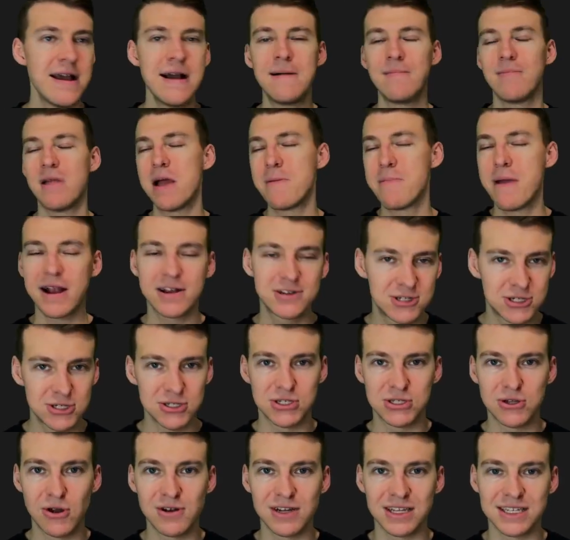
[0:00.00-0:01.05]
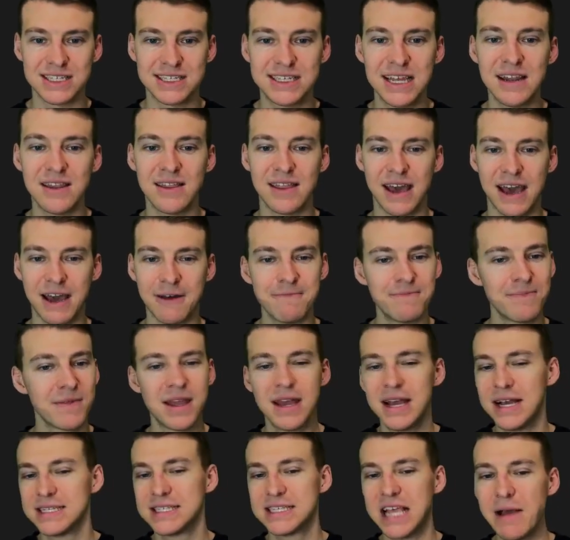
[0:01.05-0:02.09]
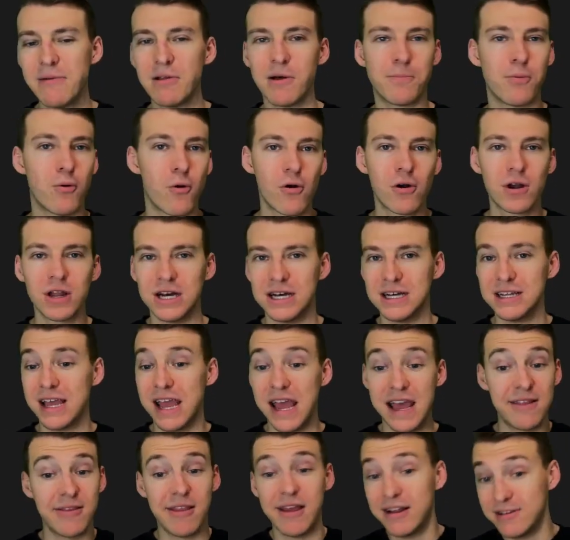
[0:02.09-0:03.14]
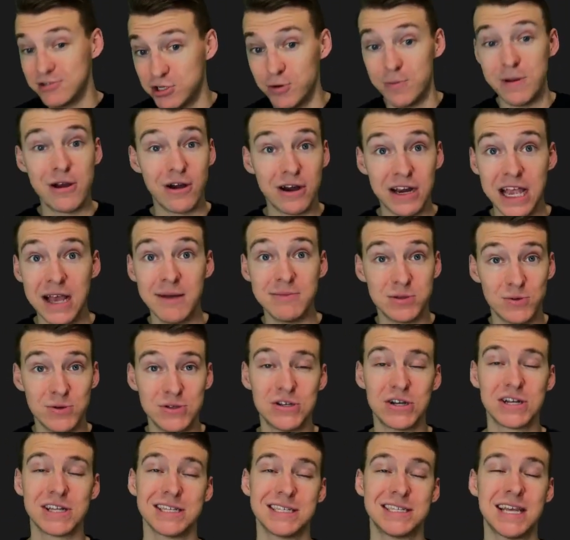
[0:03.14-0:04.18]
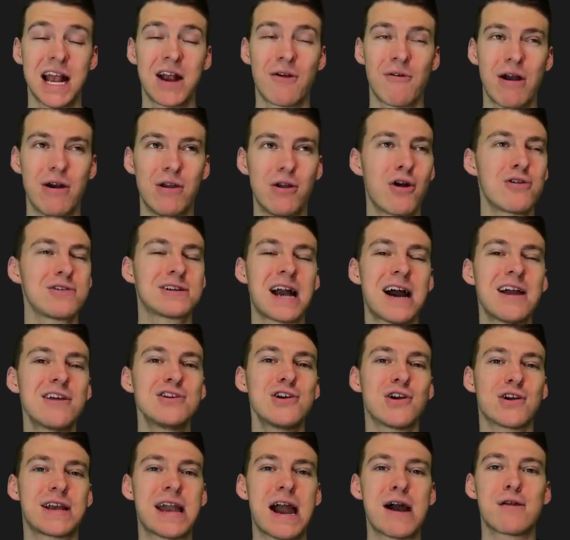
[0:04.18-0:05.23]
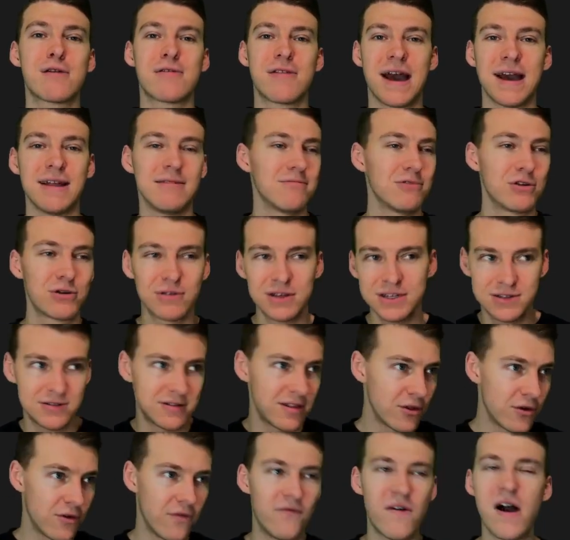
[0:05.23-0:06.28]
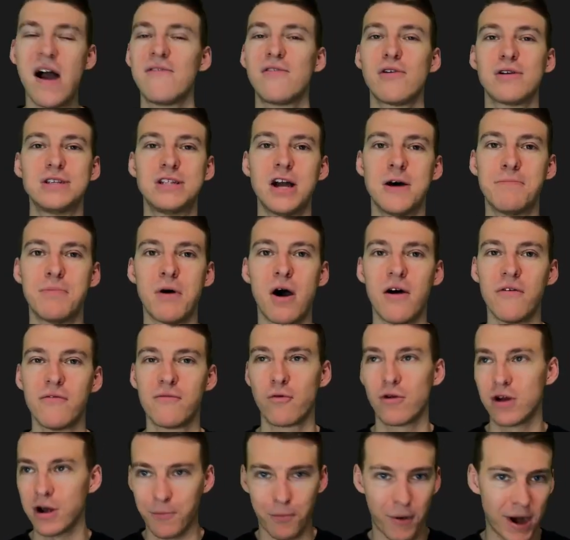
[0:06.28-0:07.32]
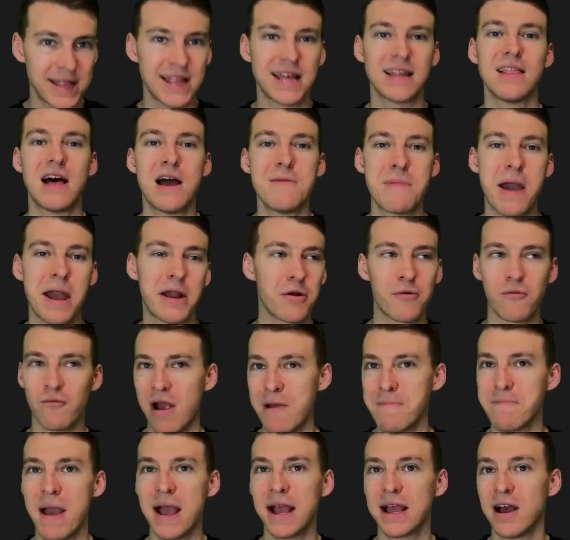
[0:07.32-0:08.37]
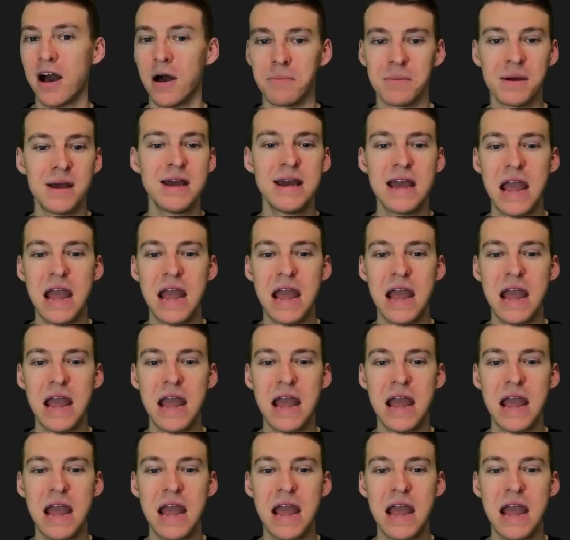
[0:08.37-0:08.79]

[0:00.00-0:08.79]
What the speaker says: Linebackers just started to sit in that. Sam Laporta and then Jahmyr Gibbs, who we took in the second round, are kind of your counter to that. Literally, little 5-yard dump off. We're going to bring that linebacker right back up.